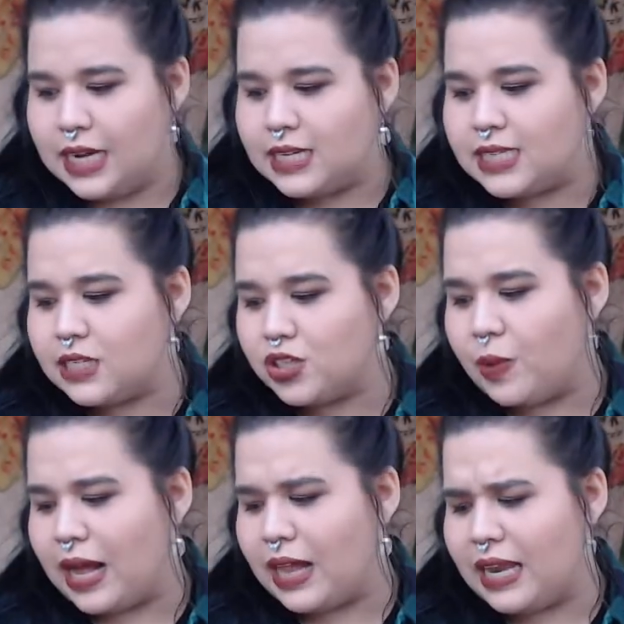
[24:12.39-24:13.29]

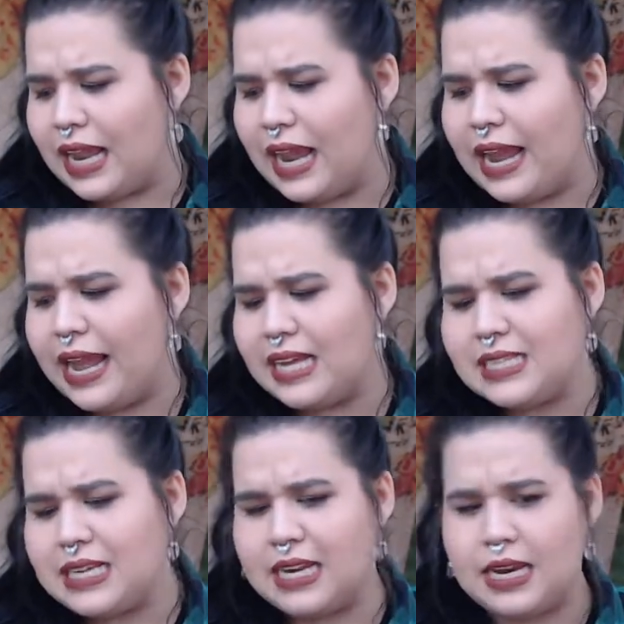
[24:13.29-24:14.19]
Sensuality
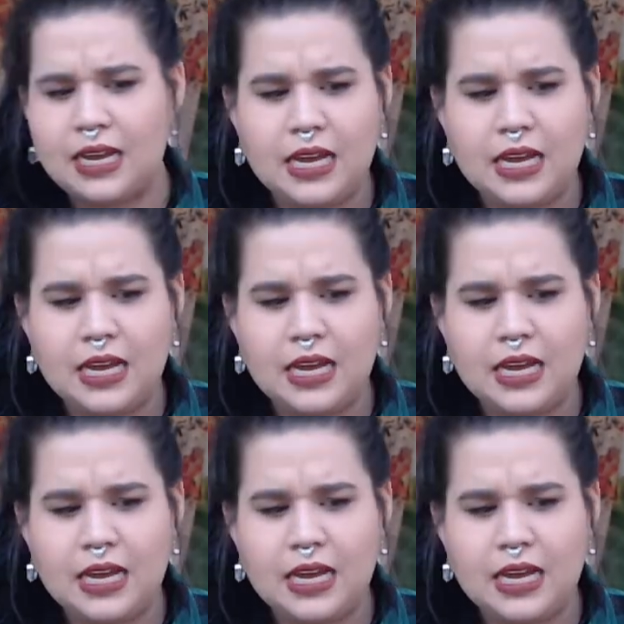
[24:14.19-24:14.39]
isn't